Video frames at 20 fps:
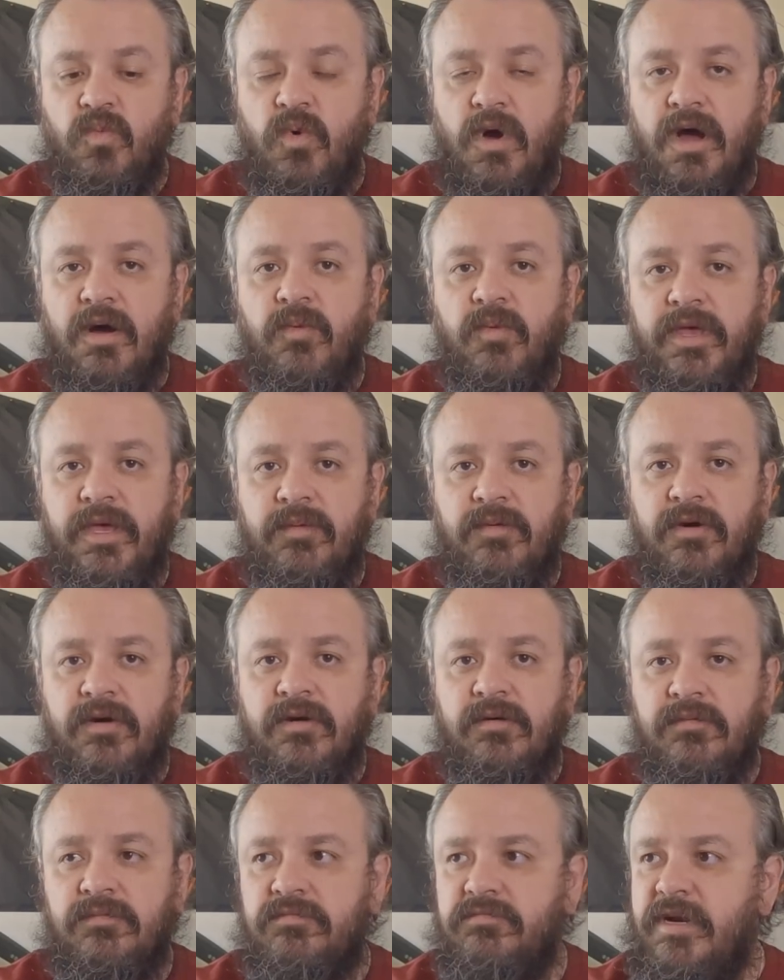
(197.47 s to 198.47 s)
While we
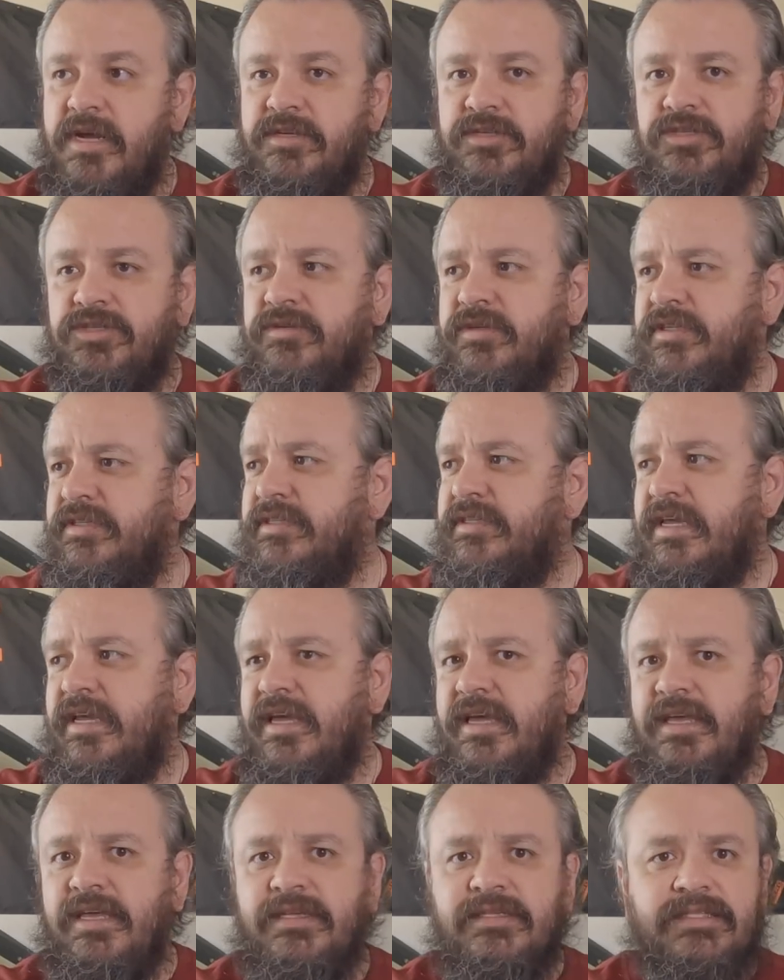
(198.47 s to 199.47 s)
were registering,
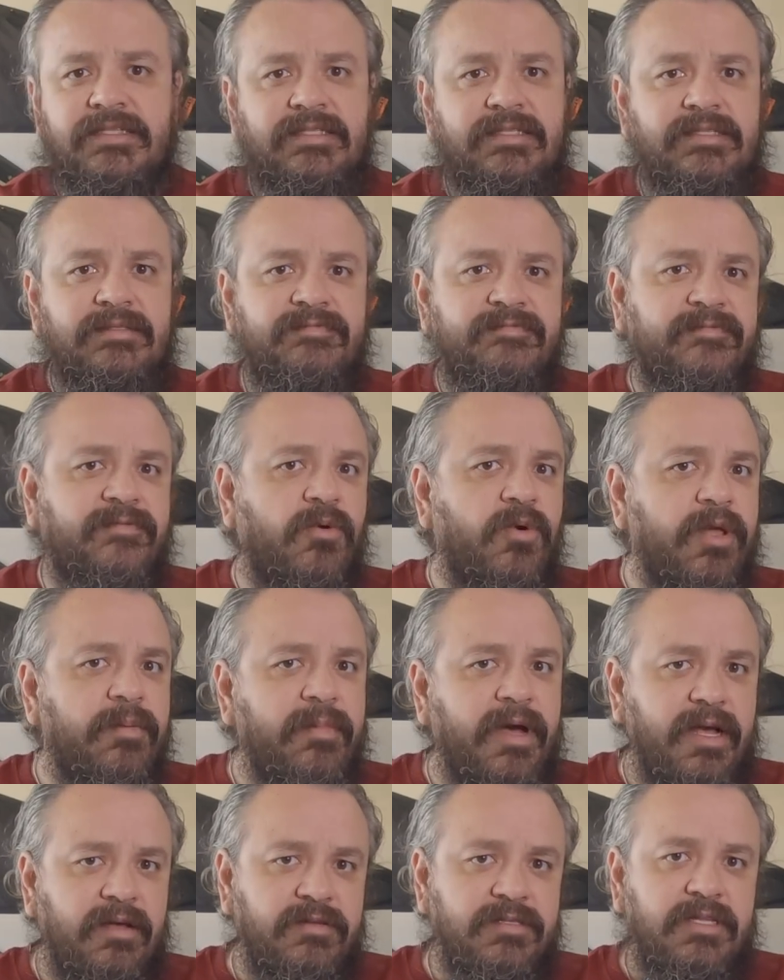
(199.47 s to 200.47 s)
say,
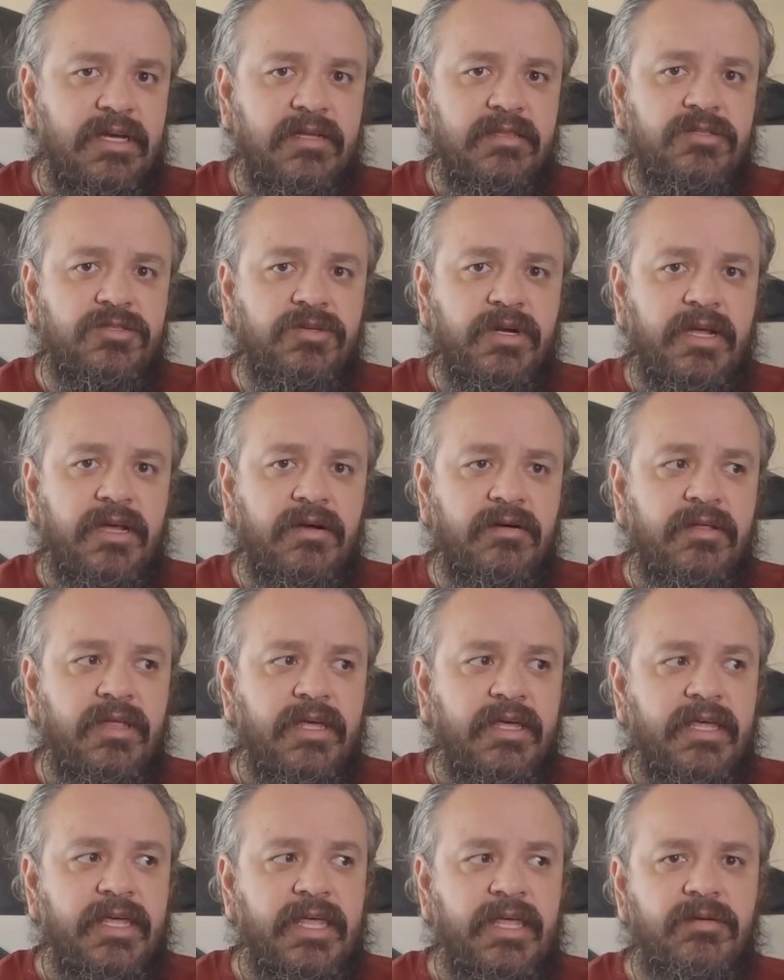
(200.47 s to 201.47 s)
40 miles down the trail,
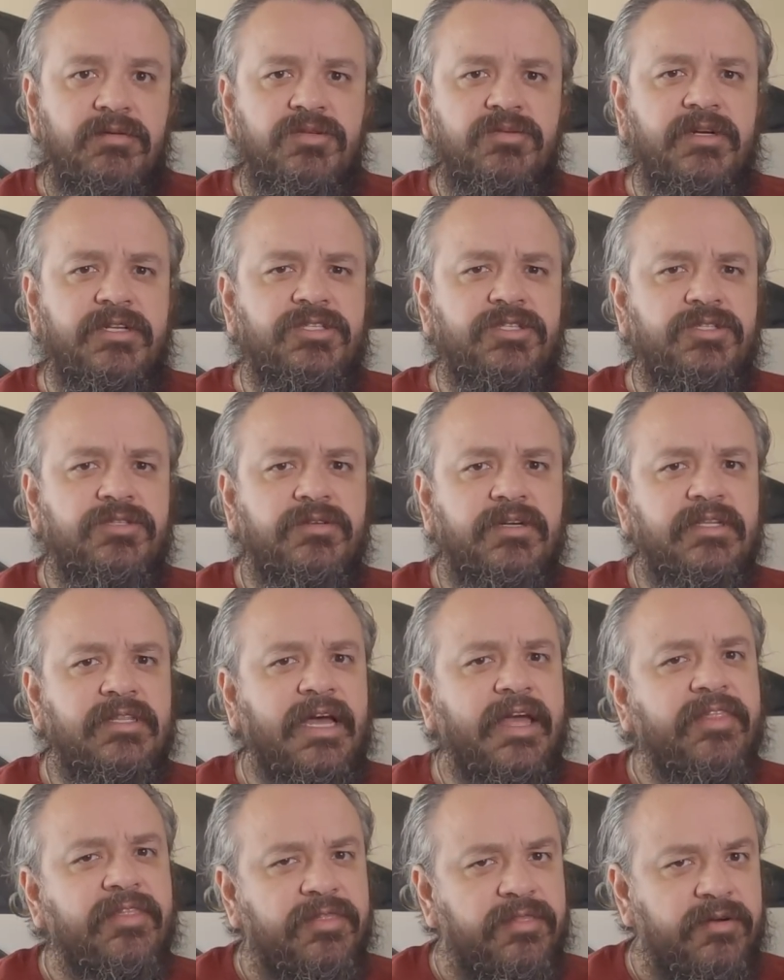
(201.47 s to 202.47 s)
he was registering
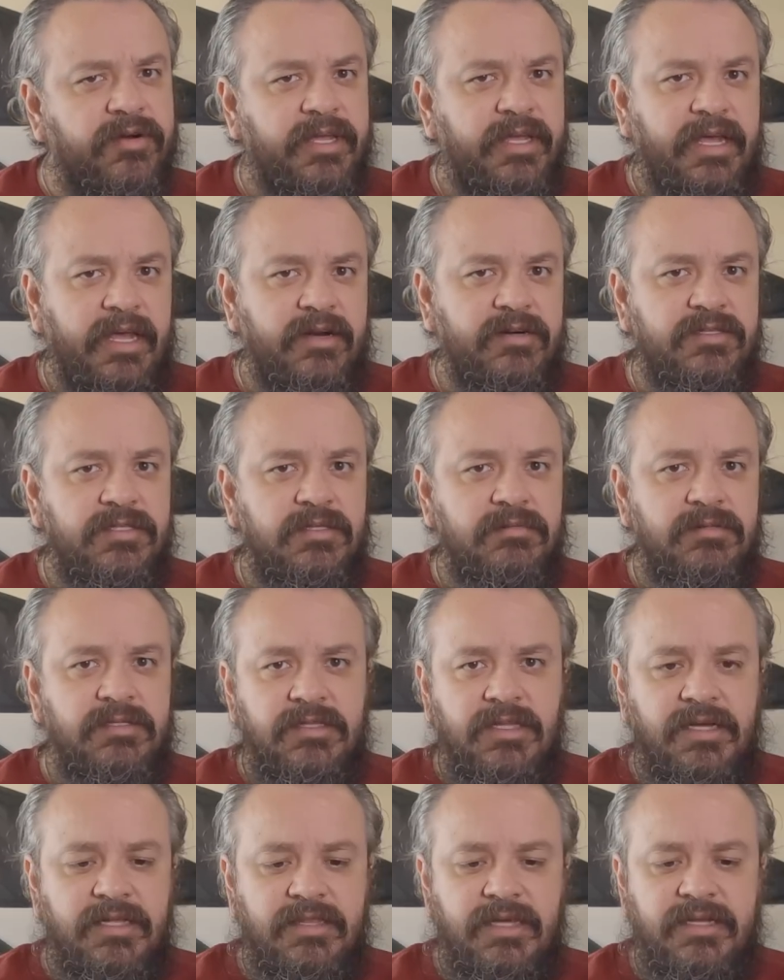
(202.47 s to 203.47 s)
like 38 or
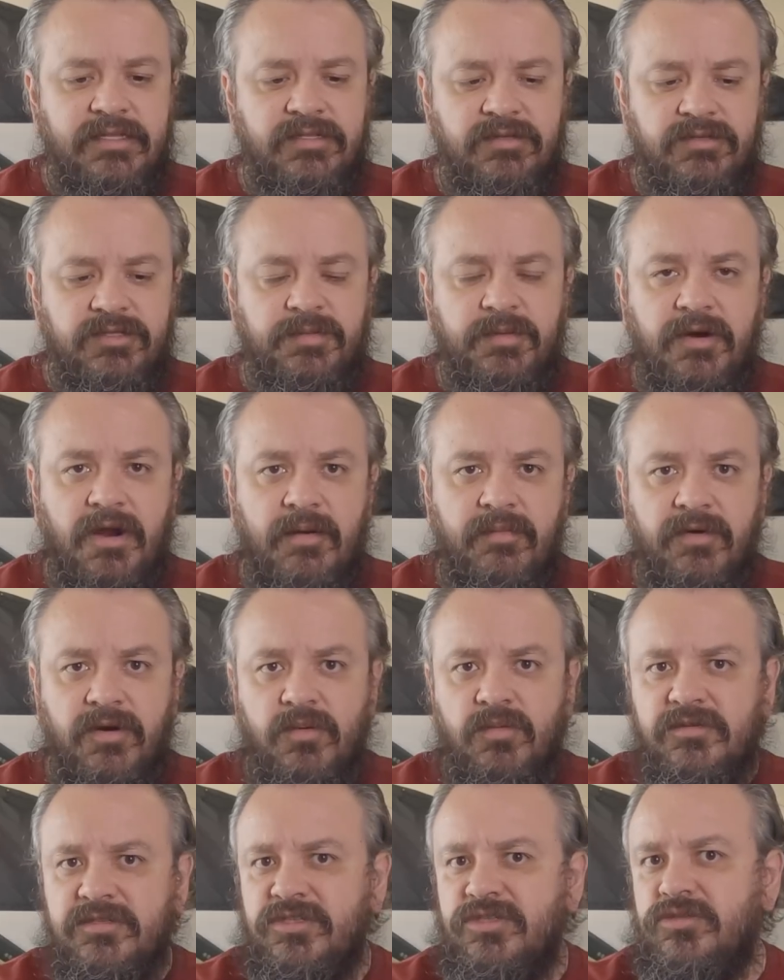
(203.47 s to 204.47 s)
something like that. So his
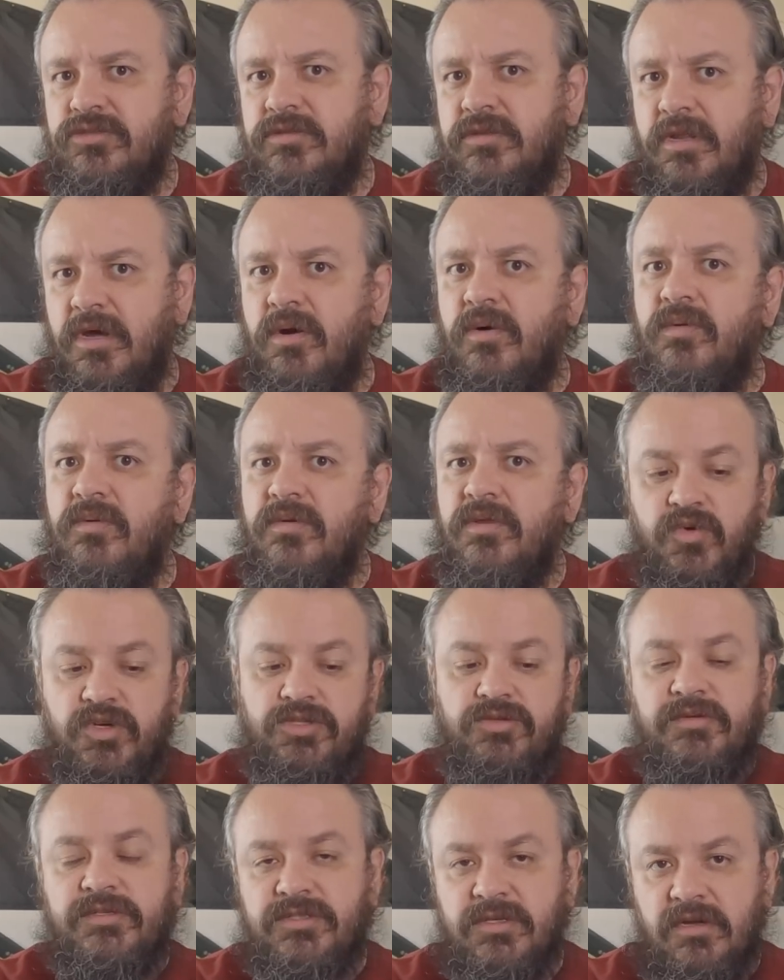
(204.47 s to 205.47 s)
speedometer was slow,
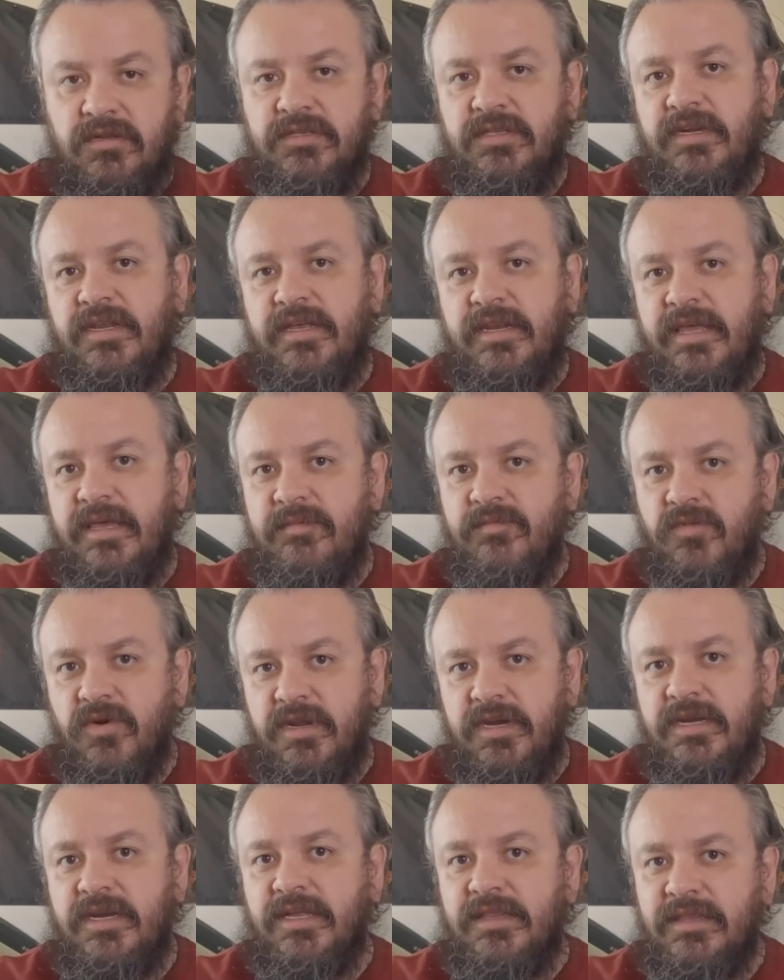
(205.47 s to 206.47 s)
which resulted in him
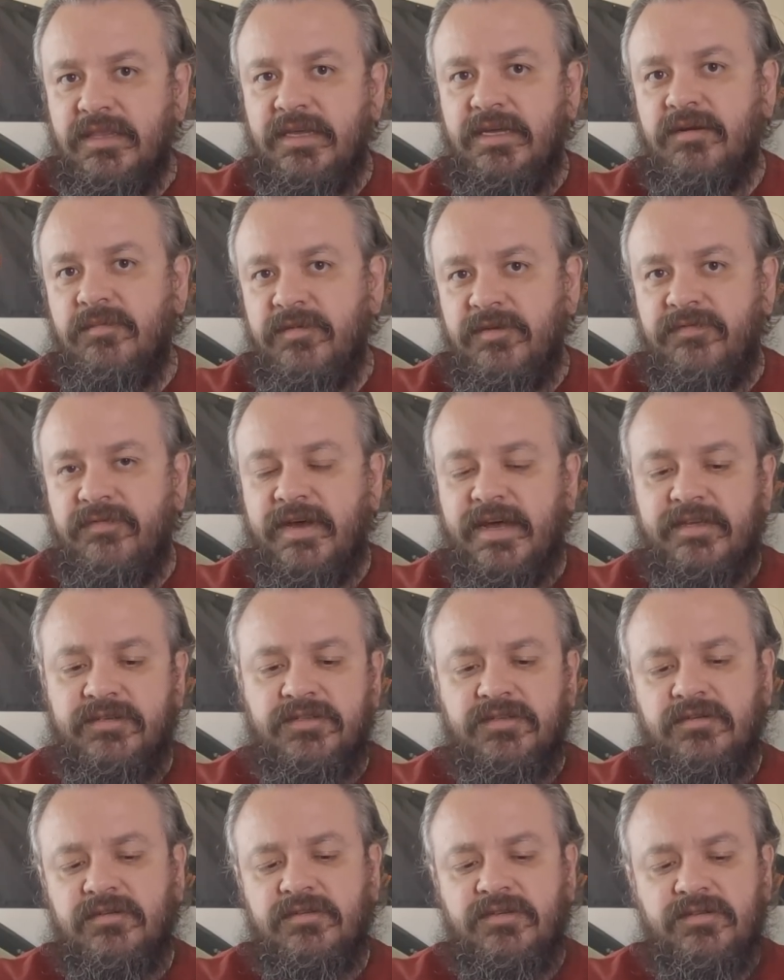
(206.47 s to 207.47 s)
running a little bit
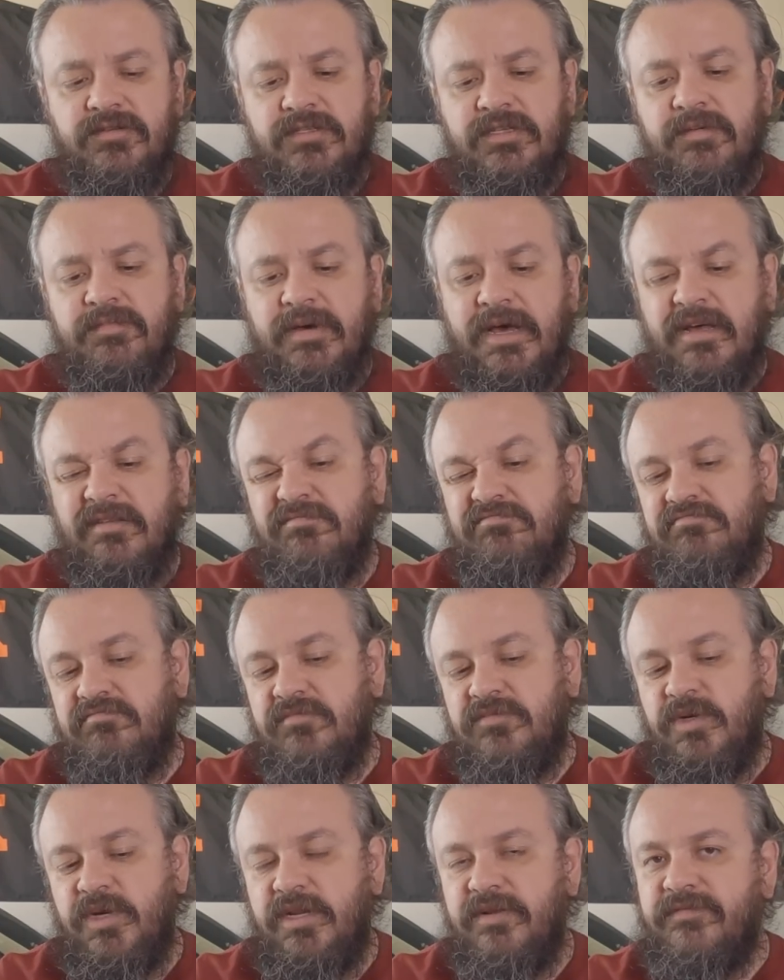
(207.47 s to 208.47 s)
faster, usually about
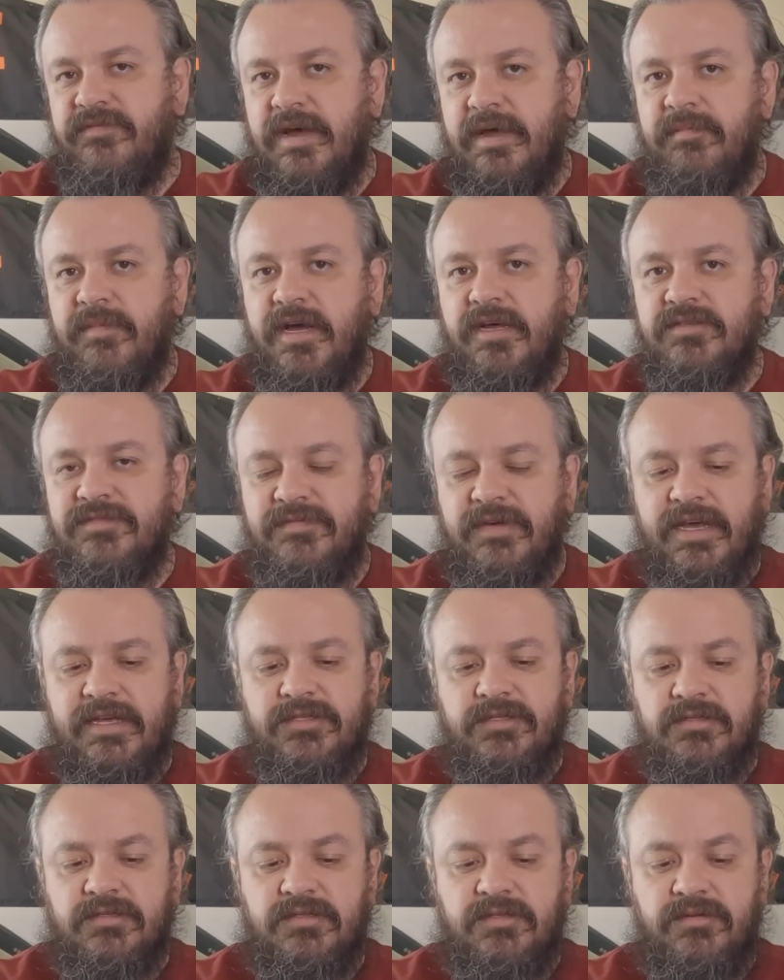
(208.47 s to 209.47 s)
3 to 5 miles
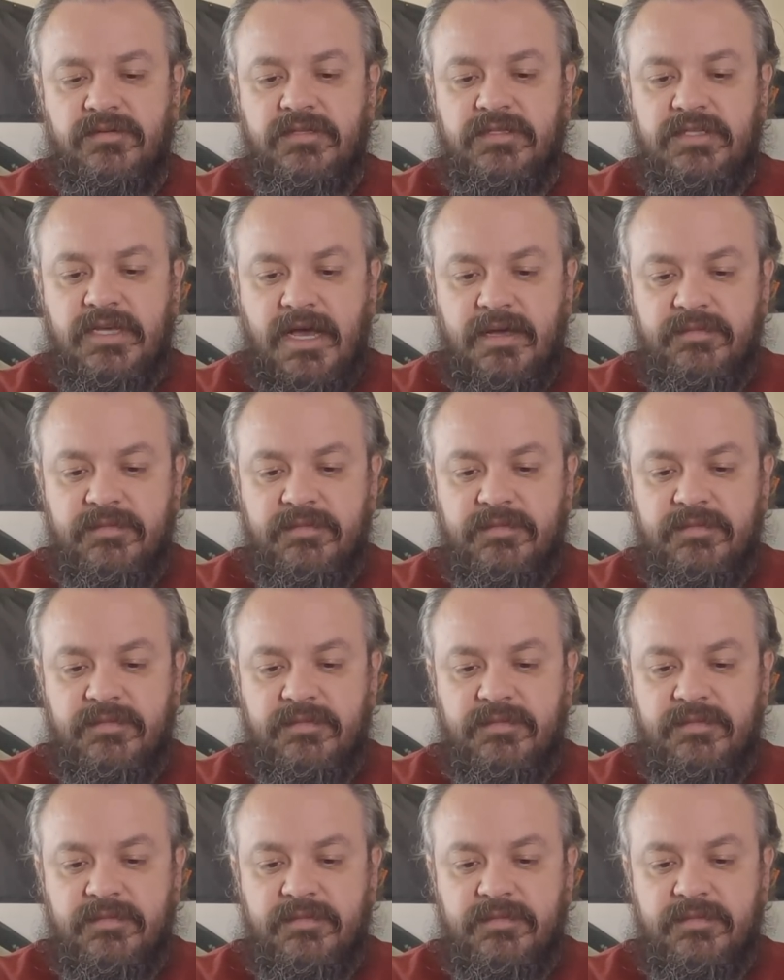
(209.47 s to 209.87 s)
faster through these